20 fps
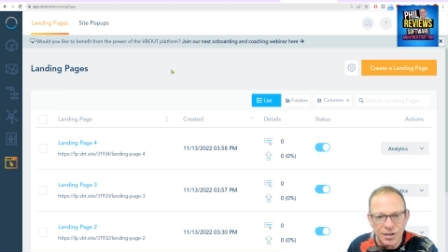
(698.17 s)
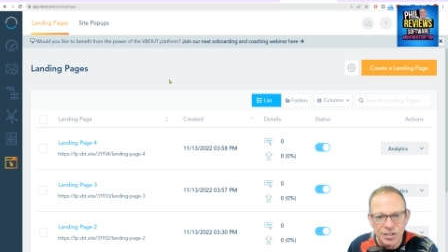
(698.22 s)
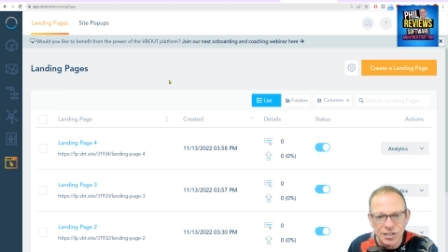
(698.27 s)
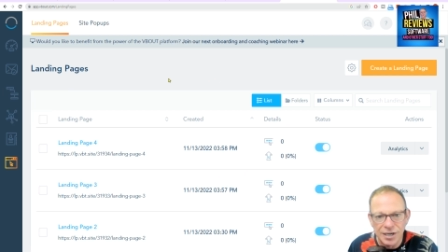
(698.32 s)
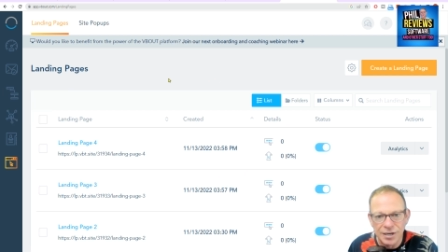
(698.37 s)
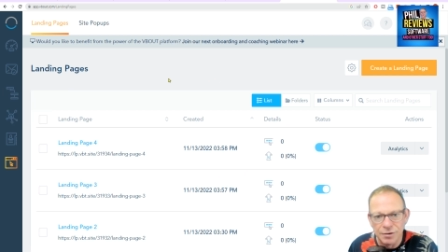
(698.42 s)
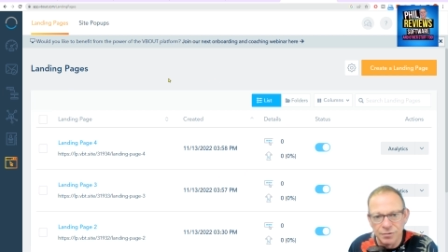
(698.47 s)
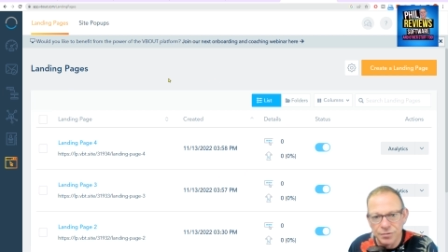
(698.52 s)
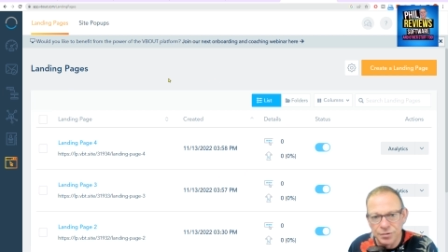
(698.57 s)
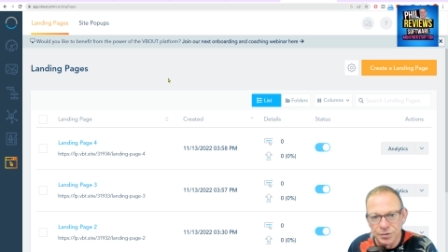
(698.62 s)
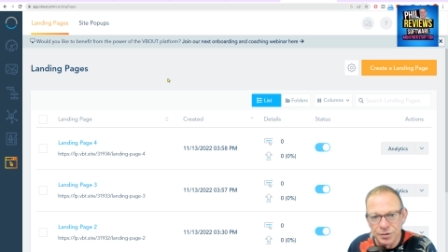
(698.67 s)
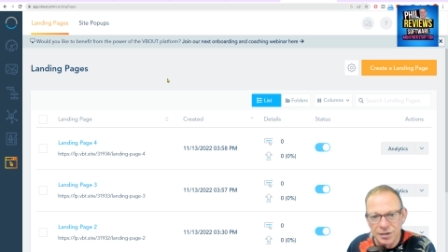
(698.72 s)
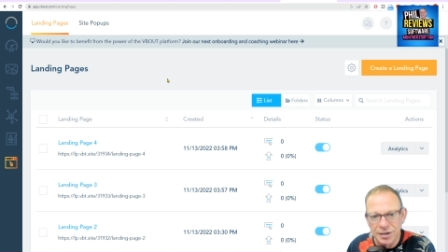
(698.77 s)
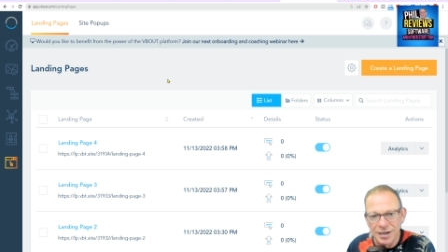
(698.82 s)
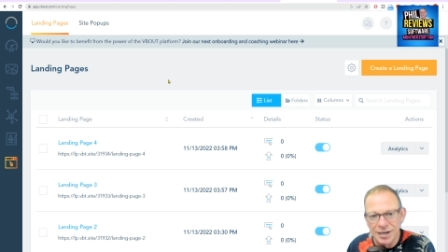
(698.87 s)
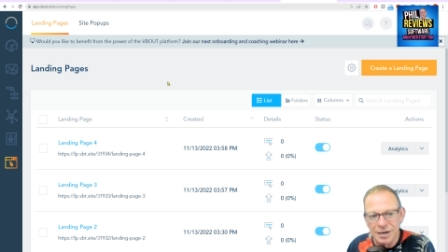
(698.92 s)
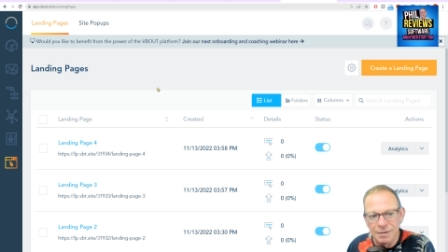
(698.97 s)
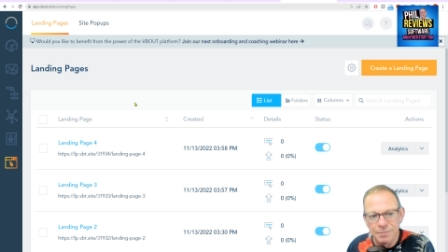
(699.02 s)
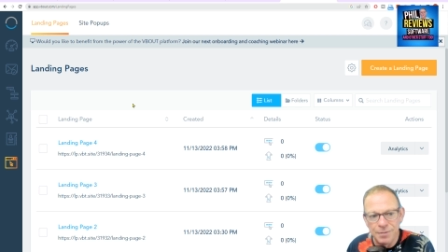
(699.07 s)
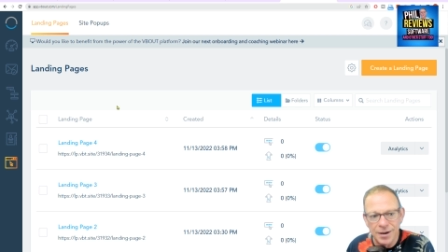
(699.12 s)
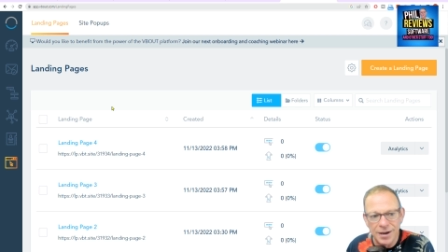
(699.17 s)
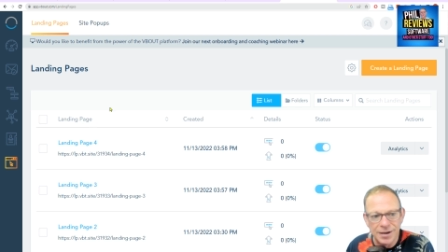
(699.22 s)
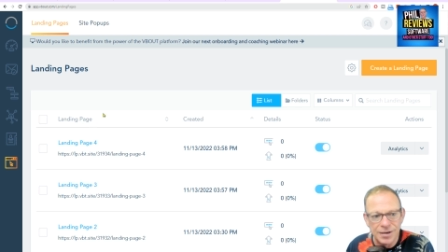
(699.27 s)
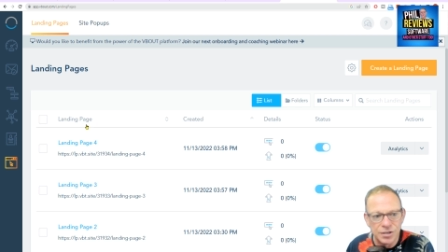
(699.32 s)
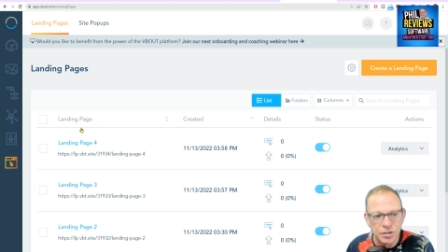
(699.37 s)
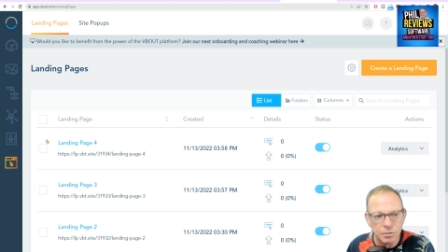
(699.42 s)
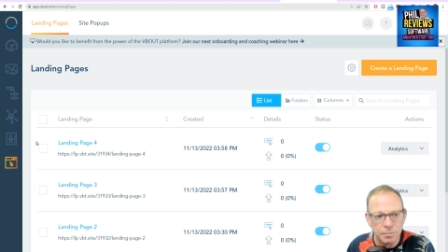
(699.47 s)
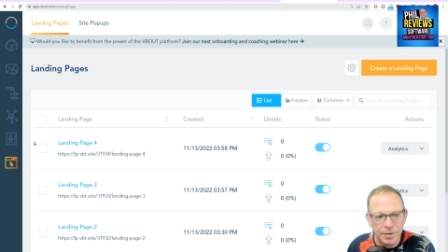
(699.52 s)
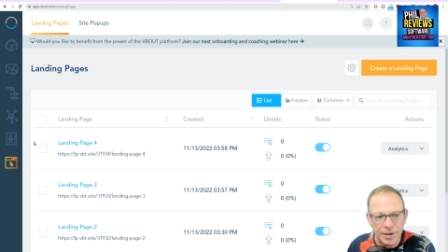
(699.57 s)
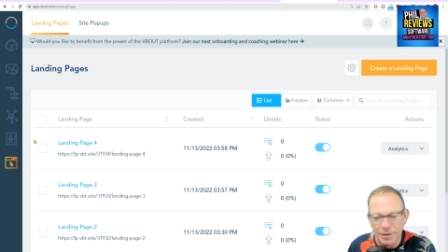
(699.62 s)
sign up through the landing page,
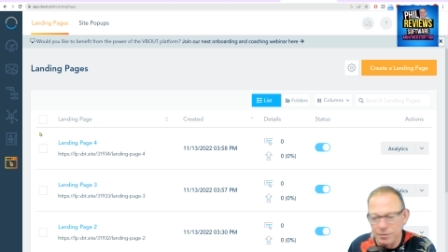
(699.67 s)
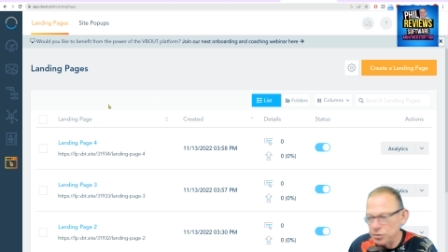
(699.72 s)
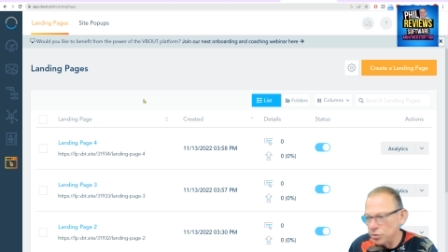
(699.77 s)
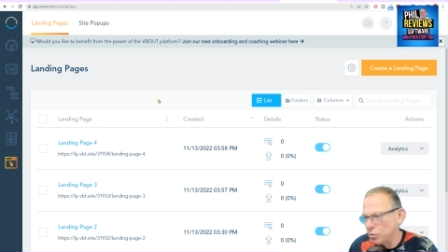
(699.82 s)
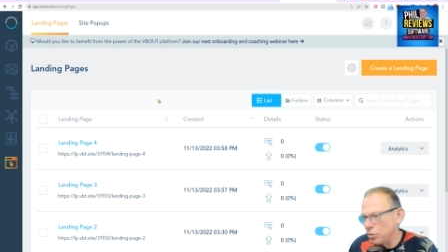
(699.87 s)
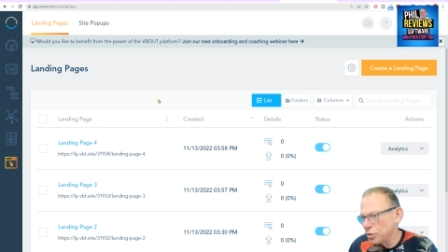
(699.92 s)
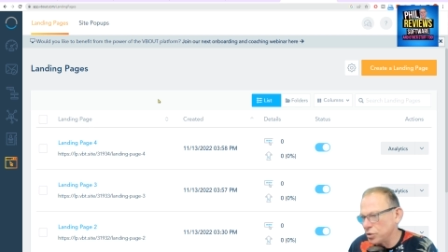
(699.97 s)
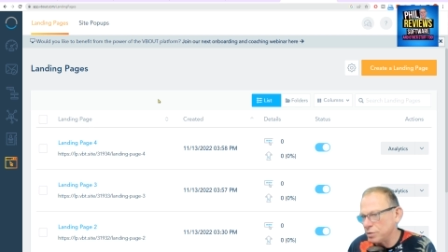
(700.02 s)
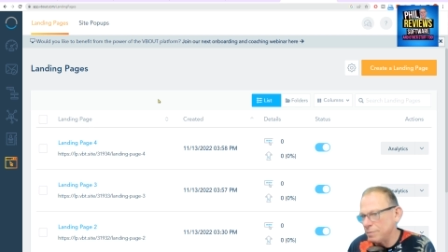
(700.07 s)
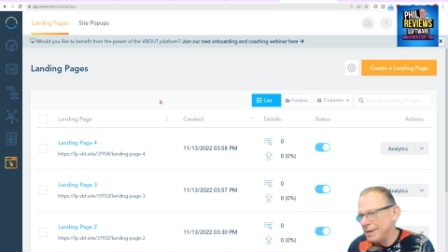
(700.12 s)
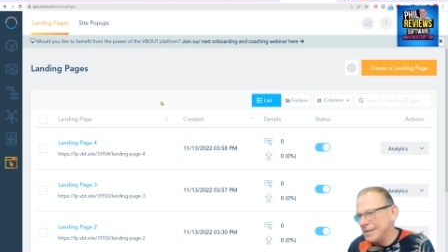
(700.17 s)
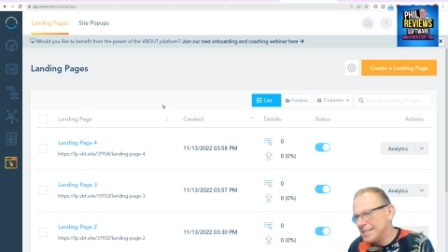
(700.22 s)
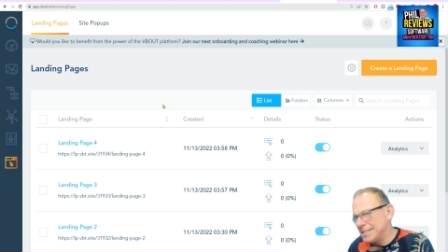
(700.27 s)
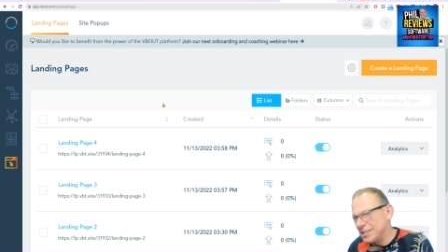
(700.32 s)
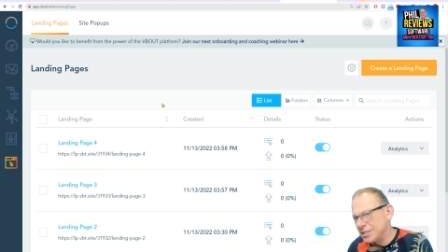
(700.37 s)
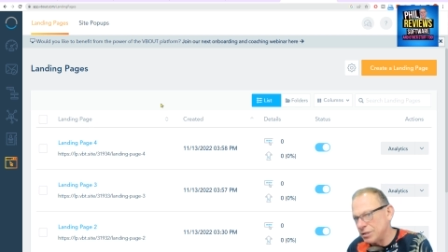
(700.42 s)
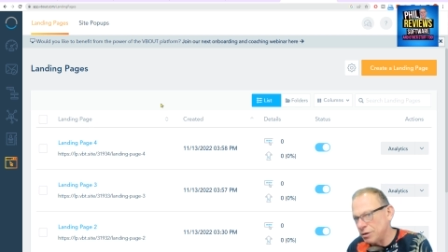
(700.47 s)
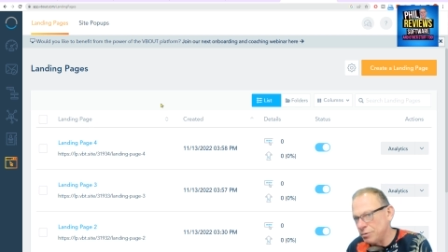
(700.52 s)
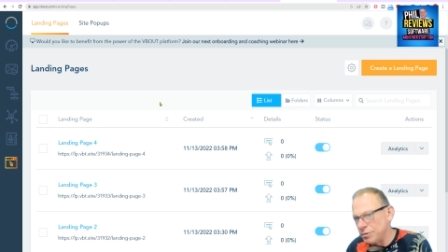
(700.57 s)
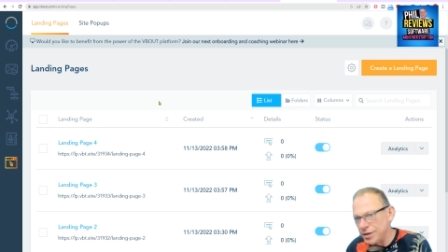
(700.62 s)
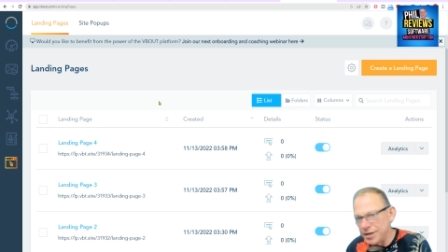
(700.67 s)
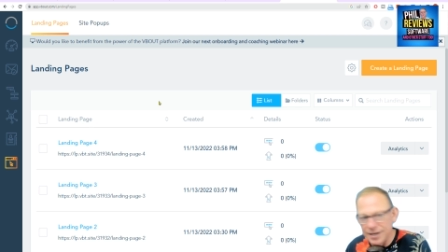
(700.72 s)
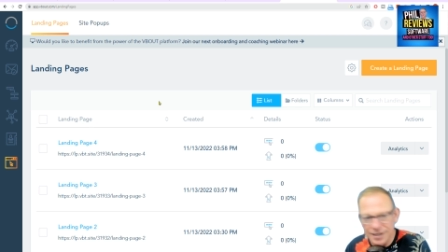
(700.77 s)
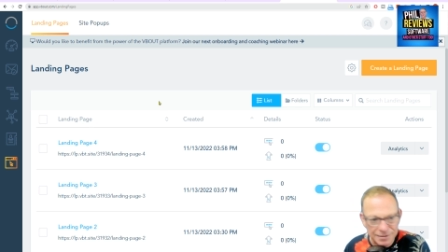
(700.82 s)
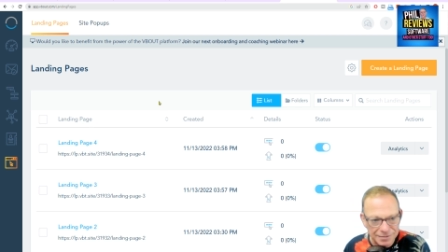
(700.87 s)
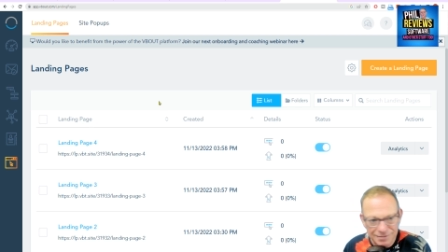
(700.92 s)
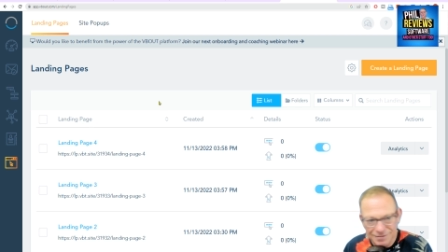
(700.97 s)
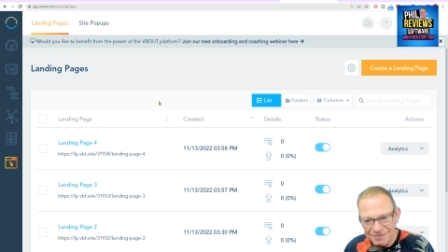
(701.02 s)
you'll be able to automate it so that it